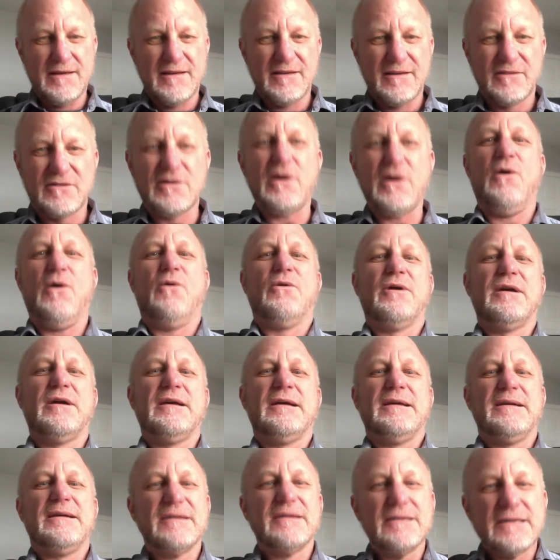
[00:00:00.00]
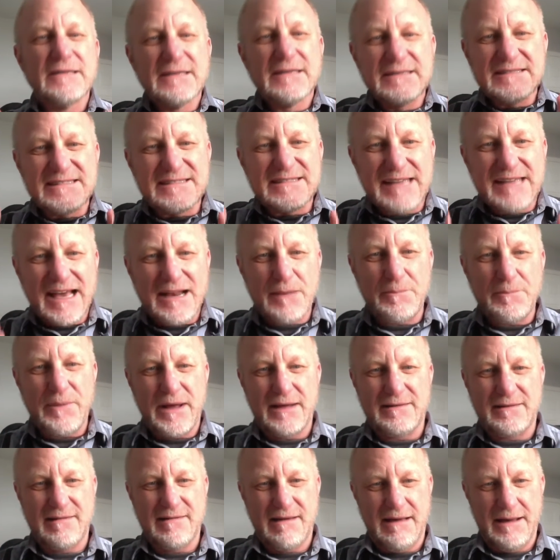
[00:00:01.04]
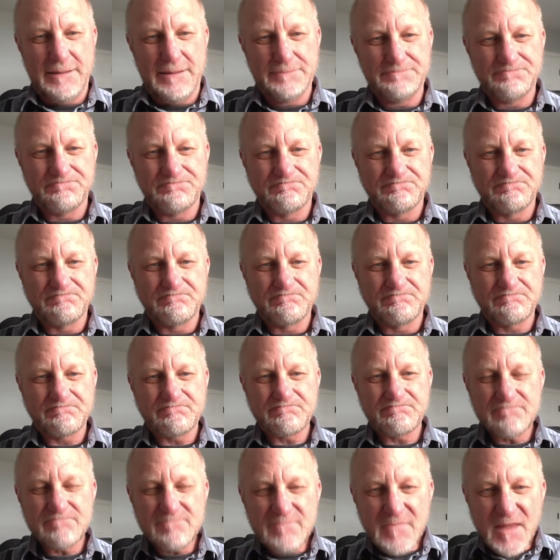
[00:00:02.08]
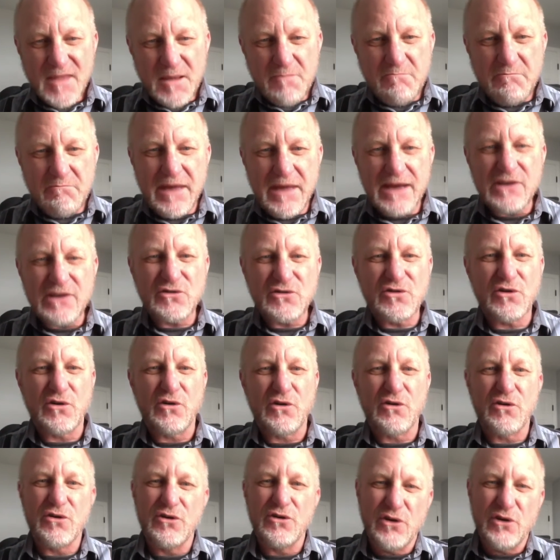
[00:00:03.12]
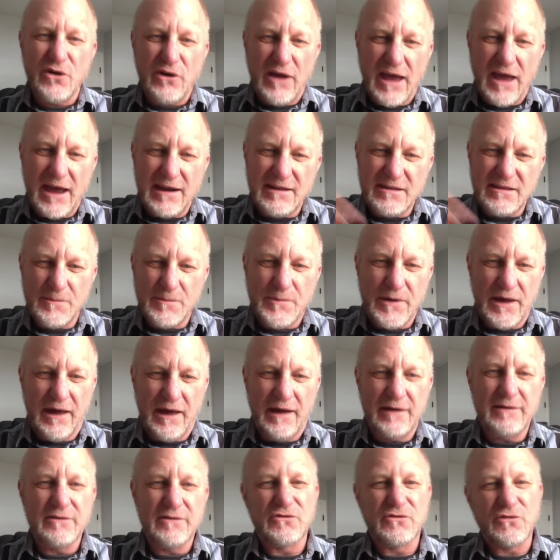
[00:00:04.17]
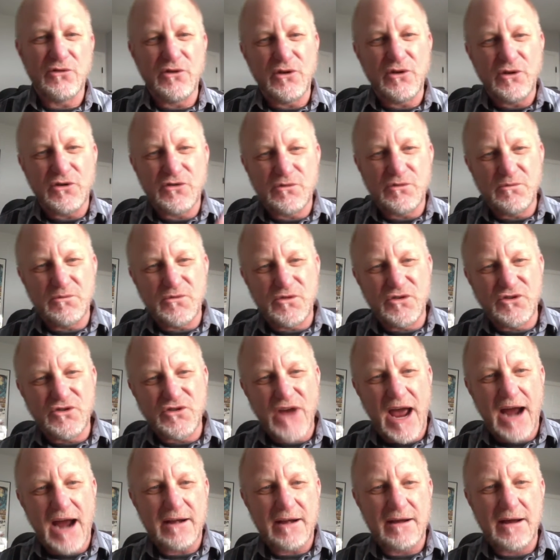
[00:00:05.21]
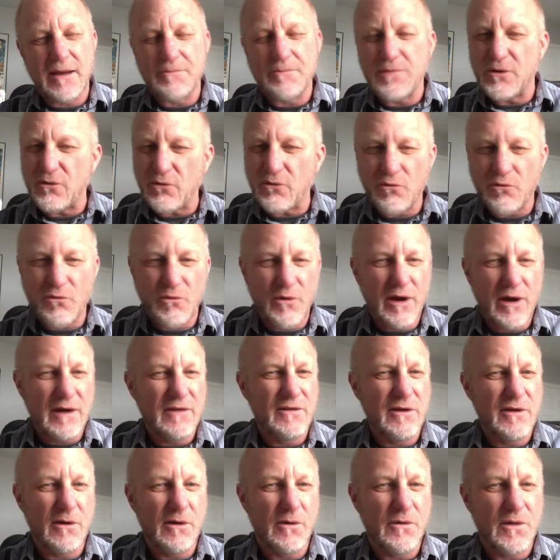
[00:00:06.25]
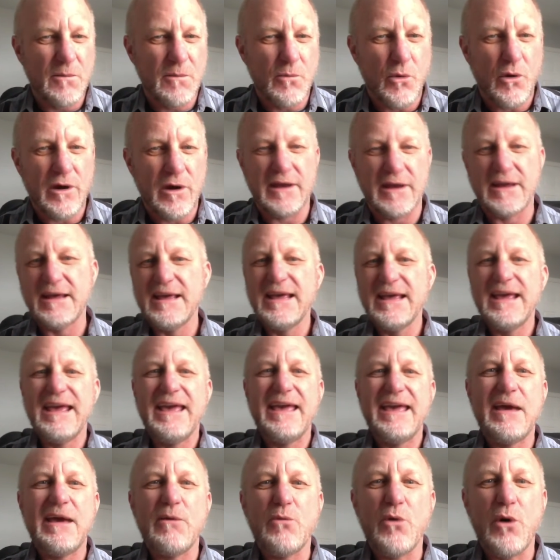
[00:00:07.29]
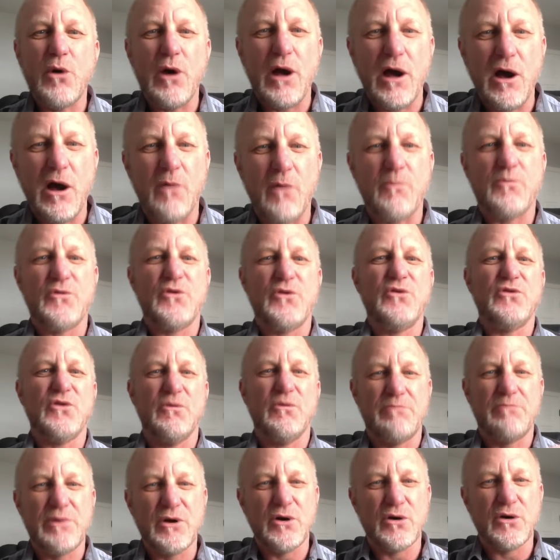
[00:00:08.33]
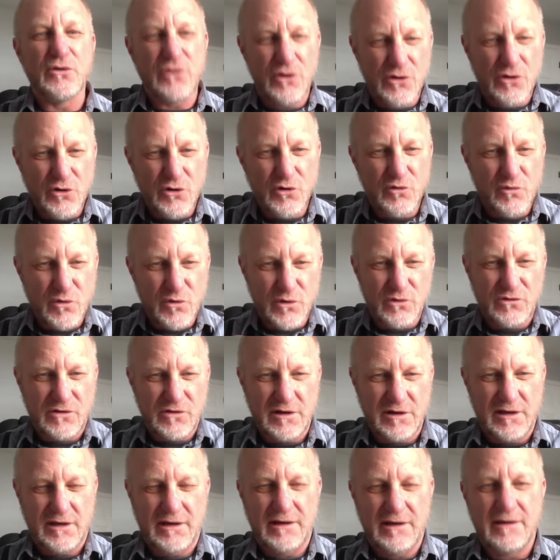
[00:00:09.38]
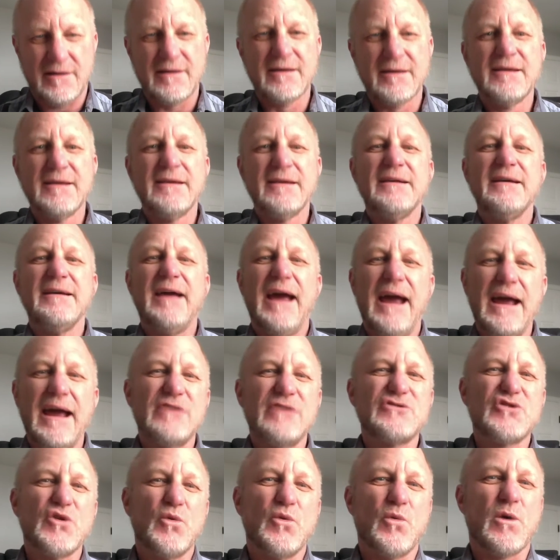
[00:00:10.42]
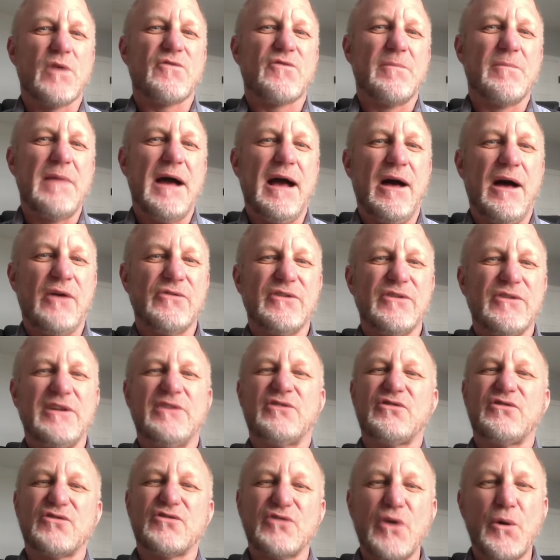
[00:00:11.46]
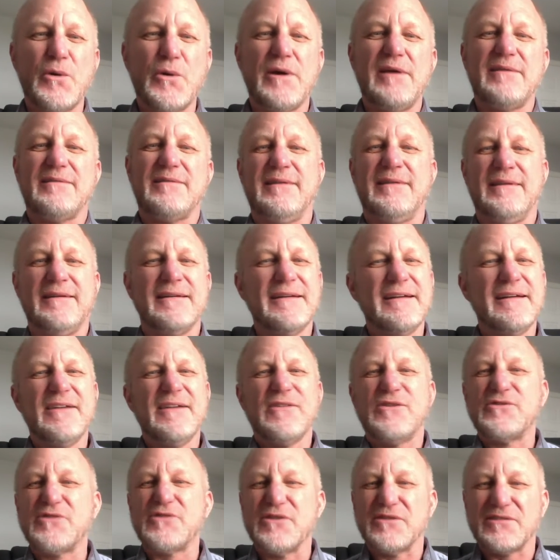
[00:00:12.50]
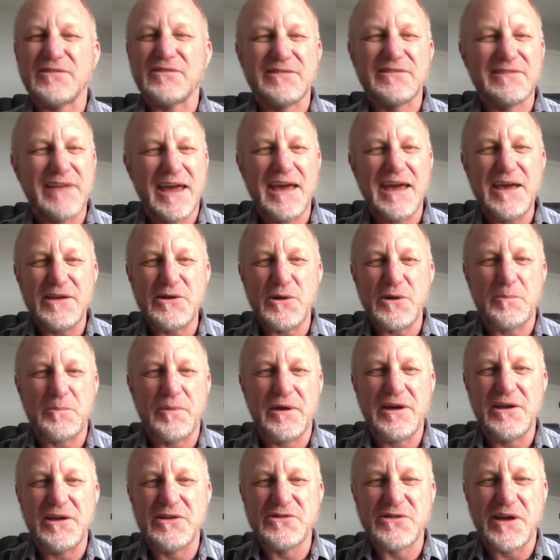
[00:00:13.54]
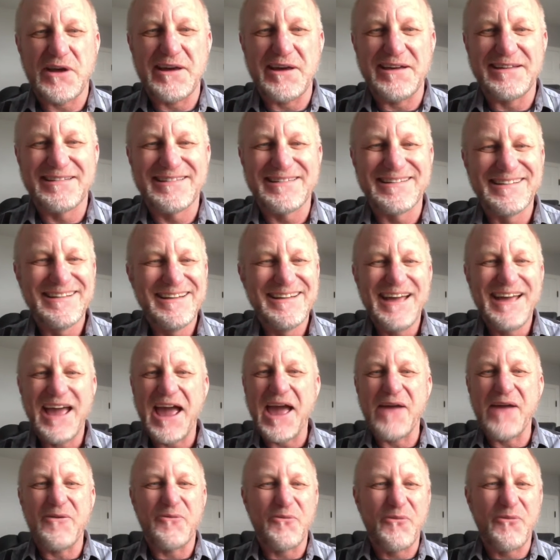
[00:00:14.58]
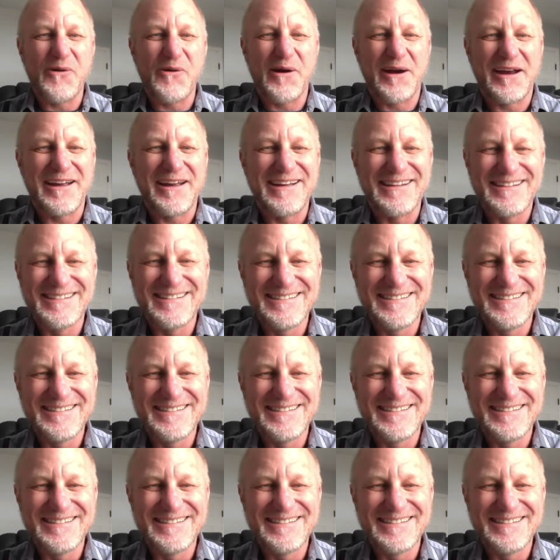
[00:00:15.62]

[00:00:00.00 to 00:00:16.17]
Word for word: So, set a bedtime. Make sure you're heading to bed so you're jacked up and ready to go in the morning. It will help you to build a new routine as you work from house. It's so easy to just stay in your PJs and work.